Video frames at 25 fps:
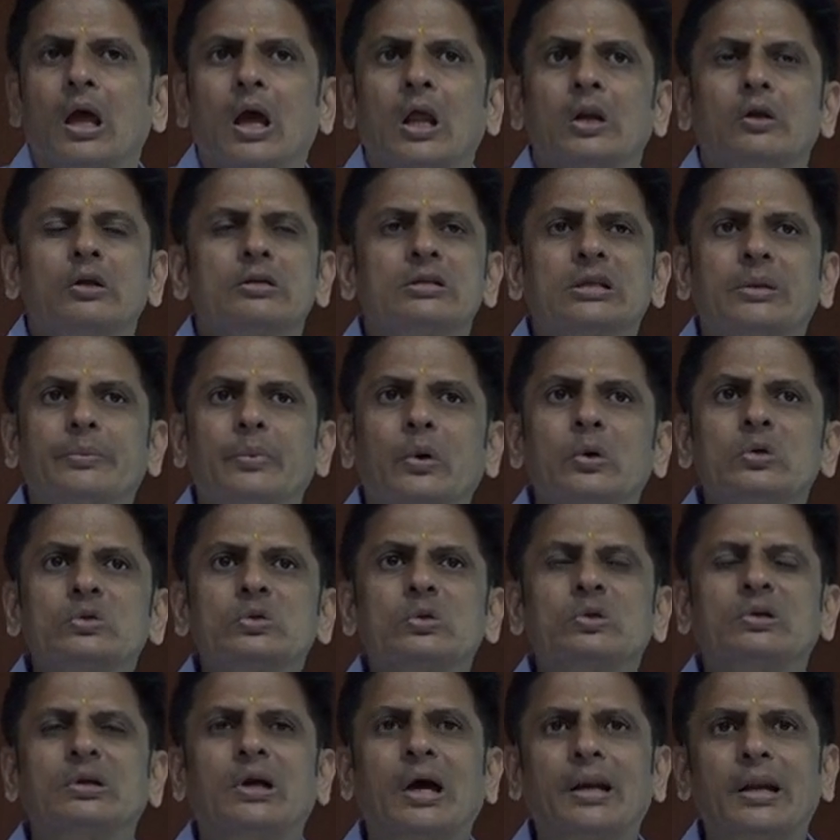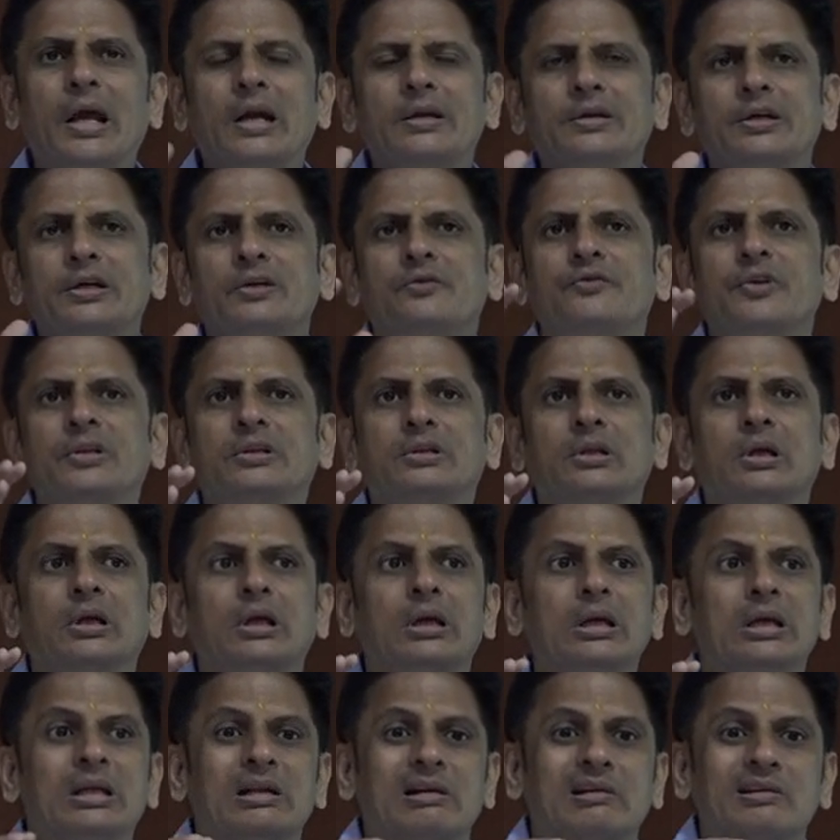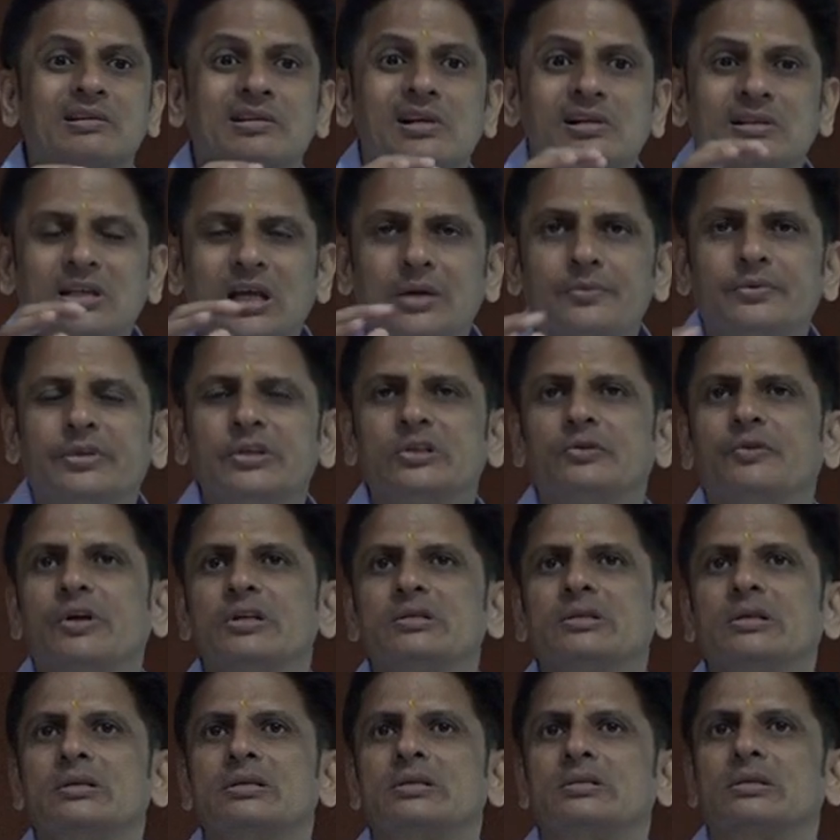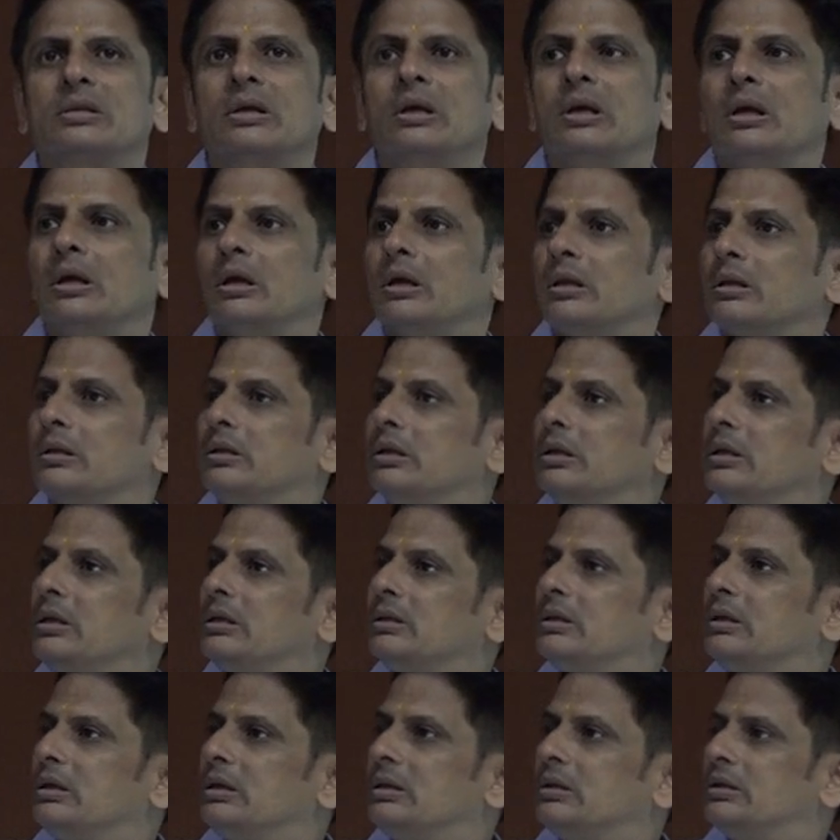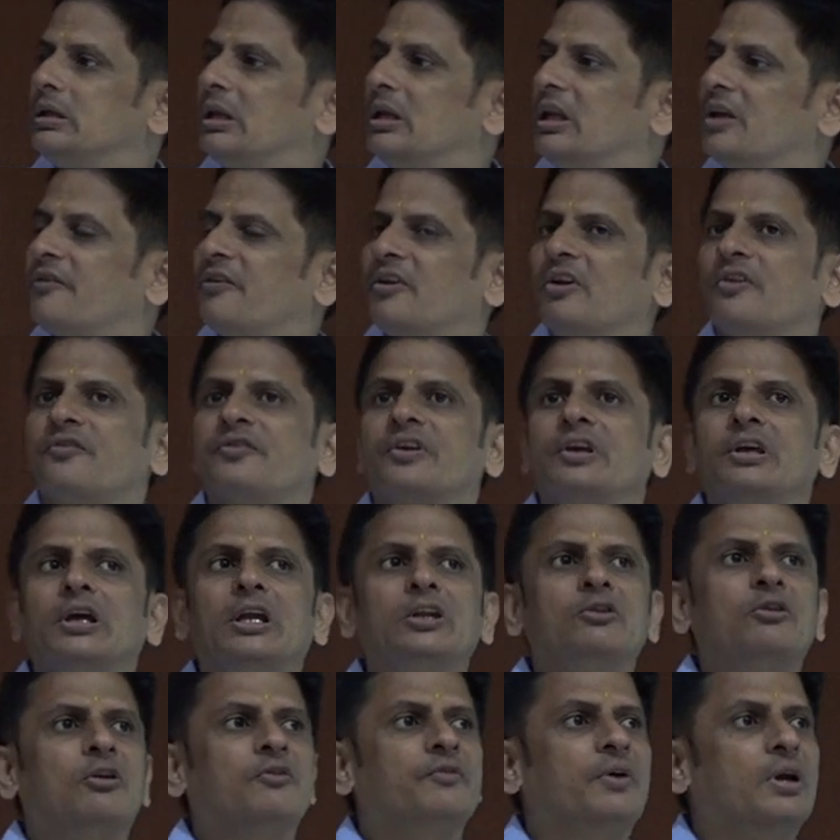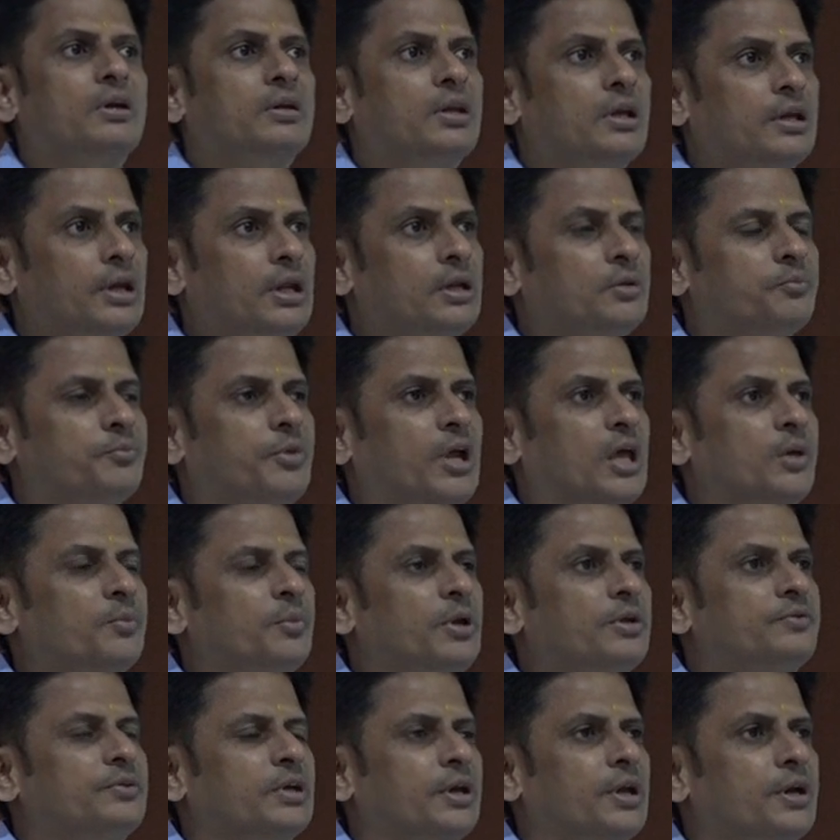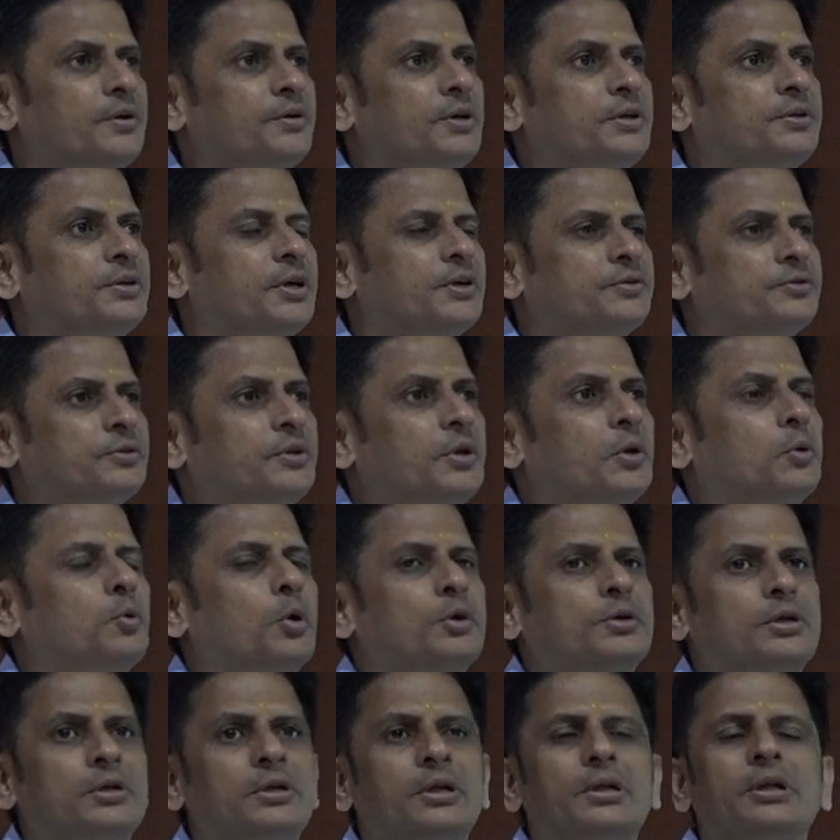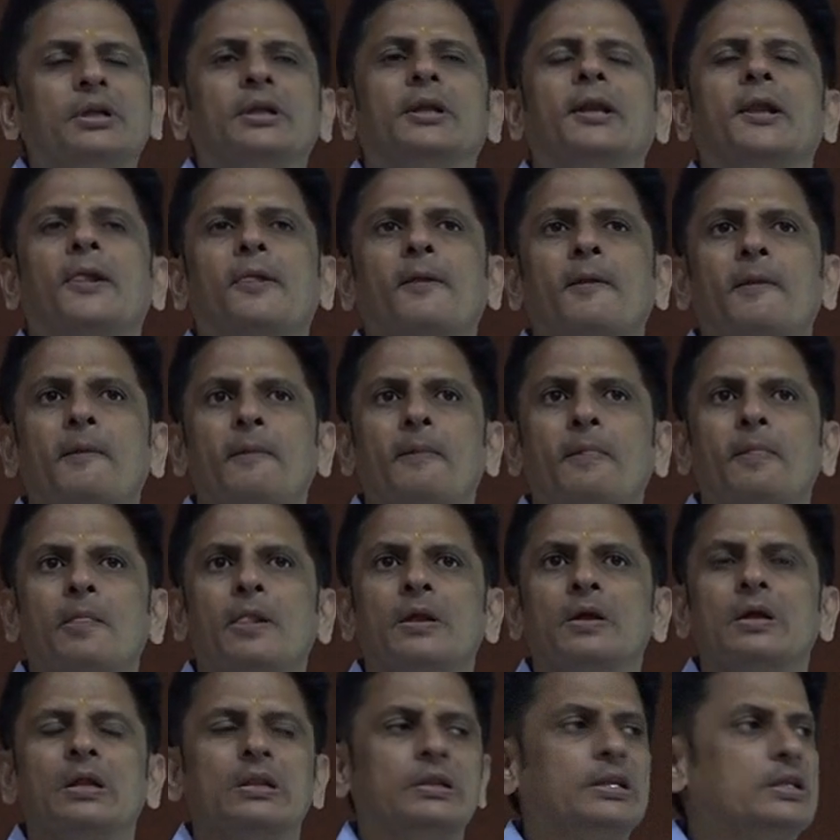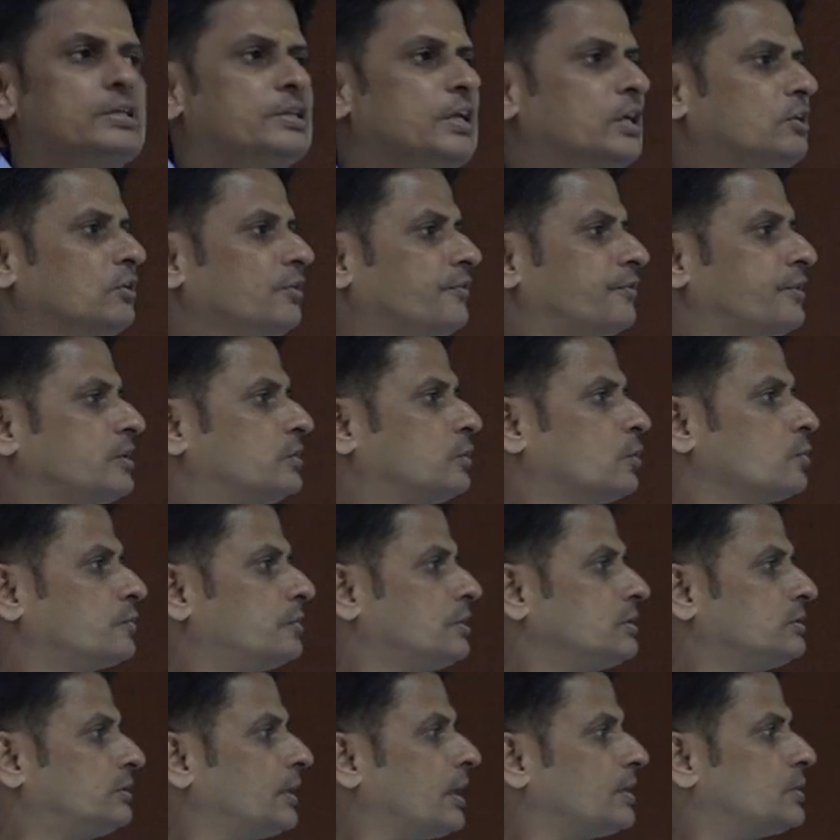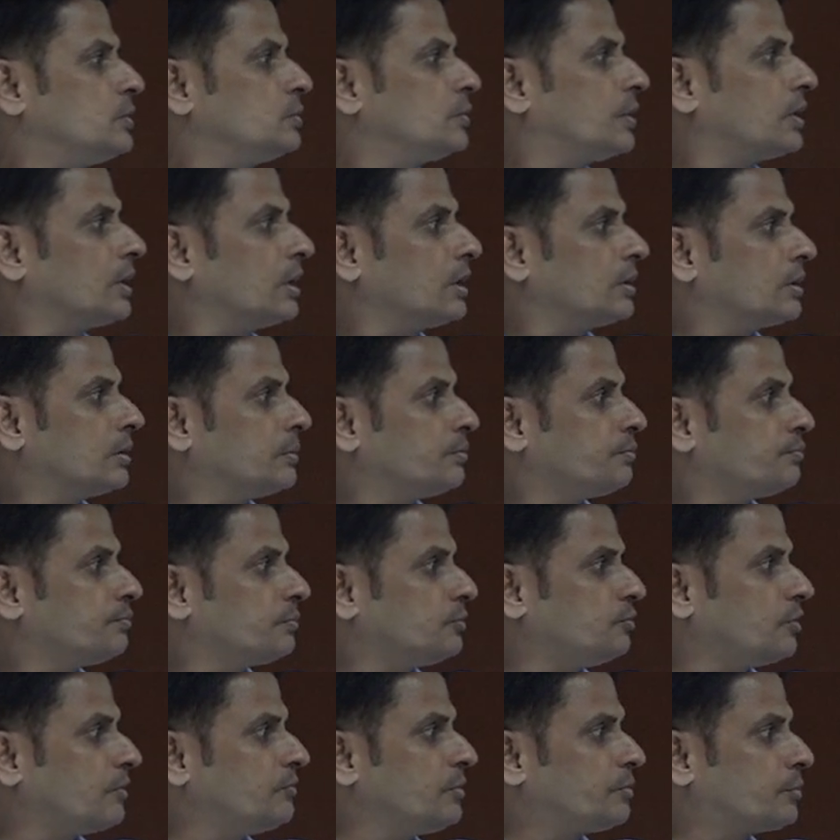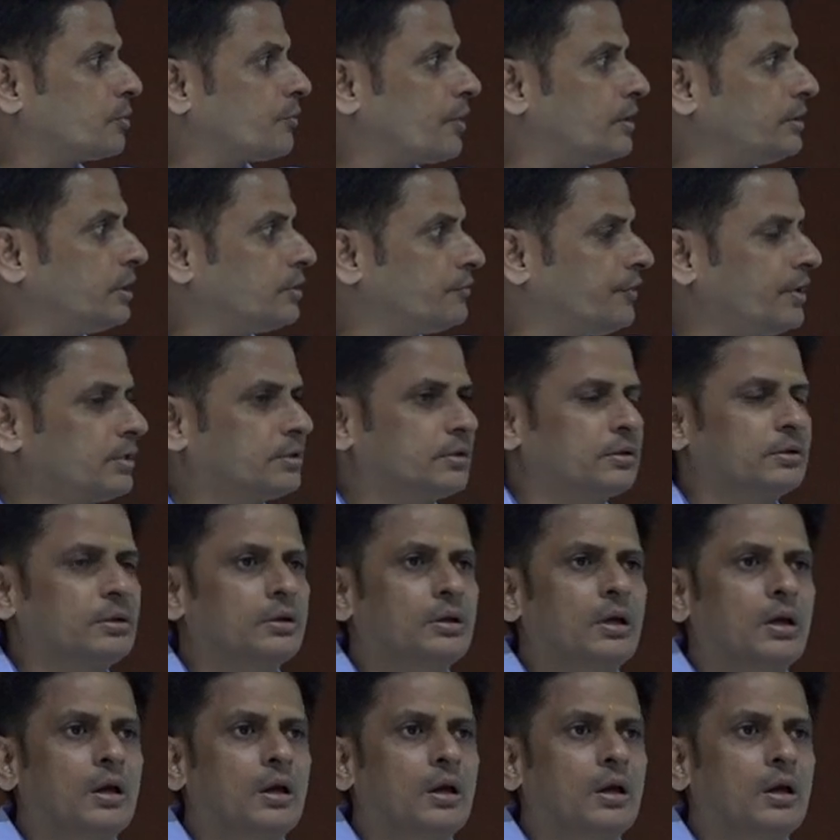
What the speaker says: You are supposed to connect it with real-time situations. The level of care you are working in, primary, secondary, tertiary, quaternary. The set of resources that you are being provided with.